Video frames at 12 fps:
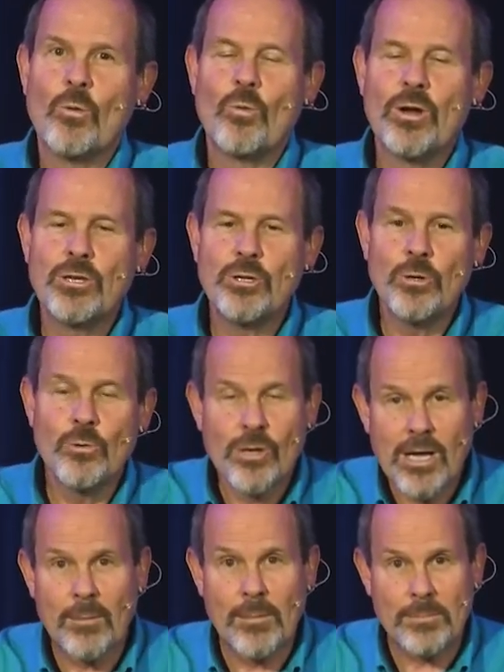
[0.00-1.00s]
when you
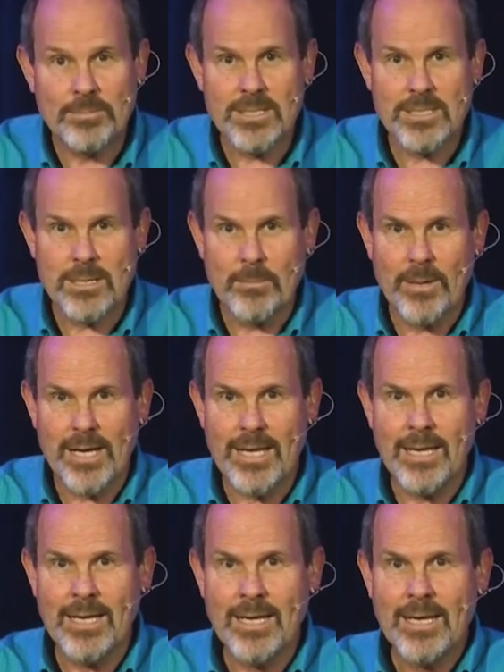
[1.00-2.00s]
come up to
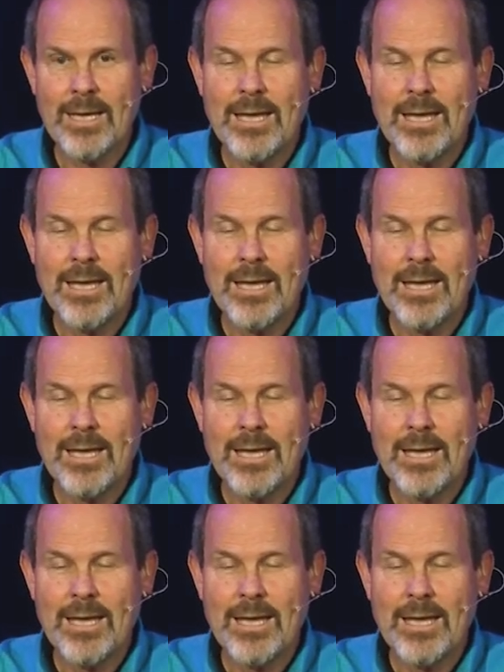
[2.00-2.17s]
somebody